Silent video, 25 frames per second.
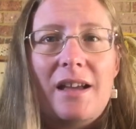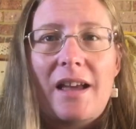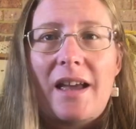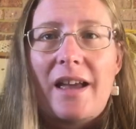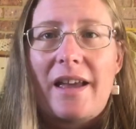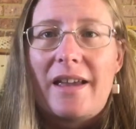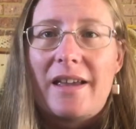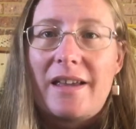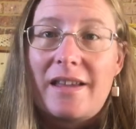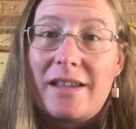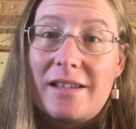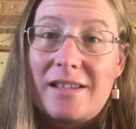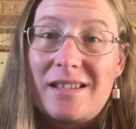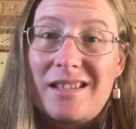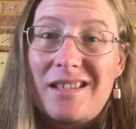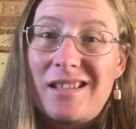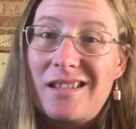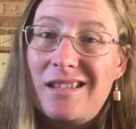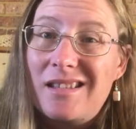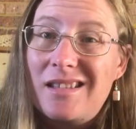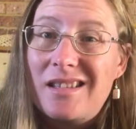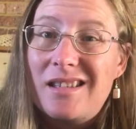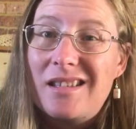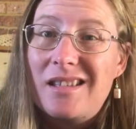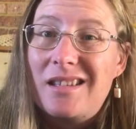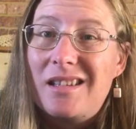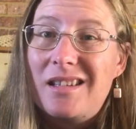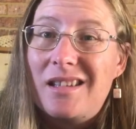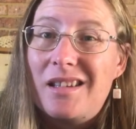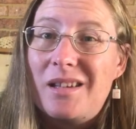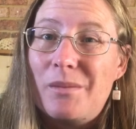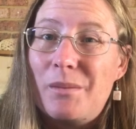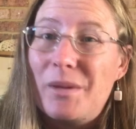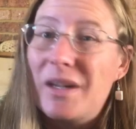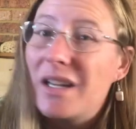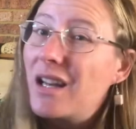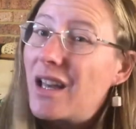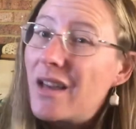and
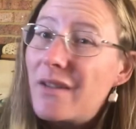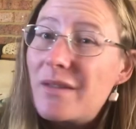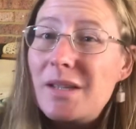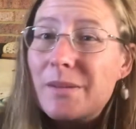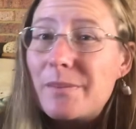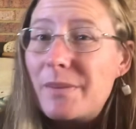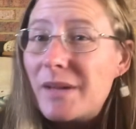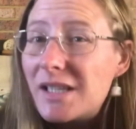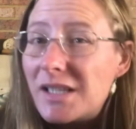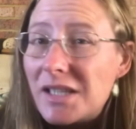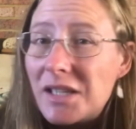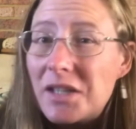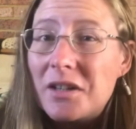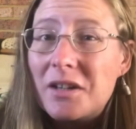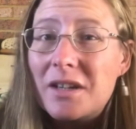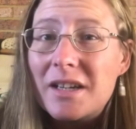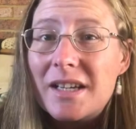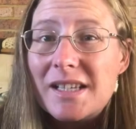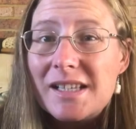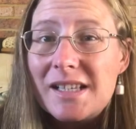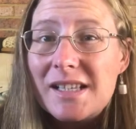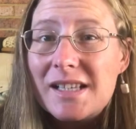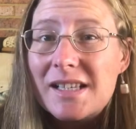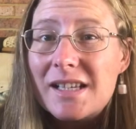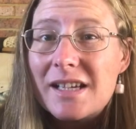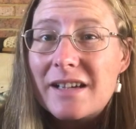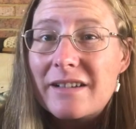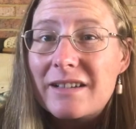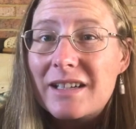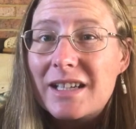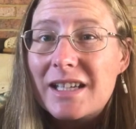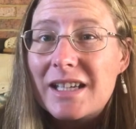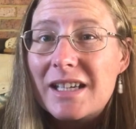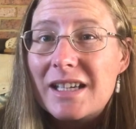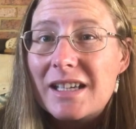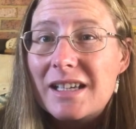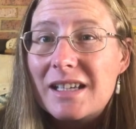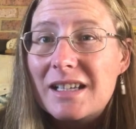when life's busy, you don't
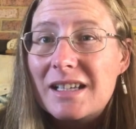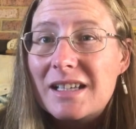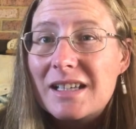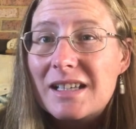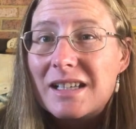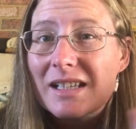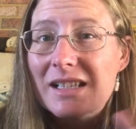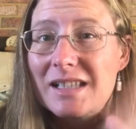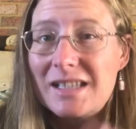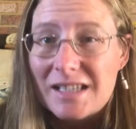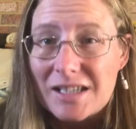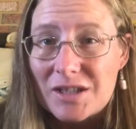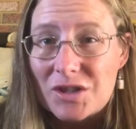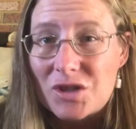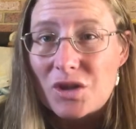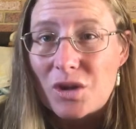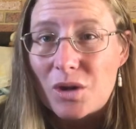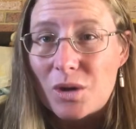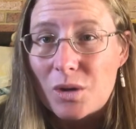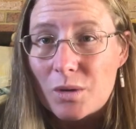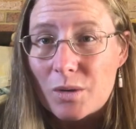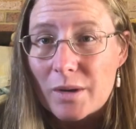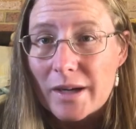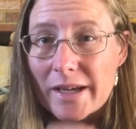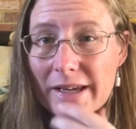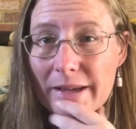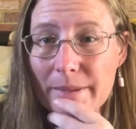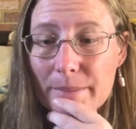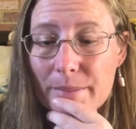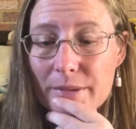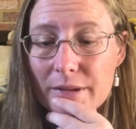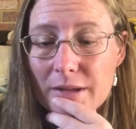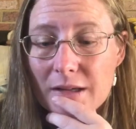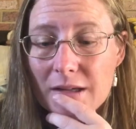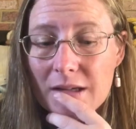necessarily stitch a whole heap.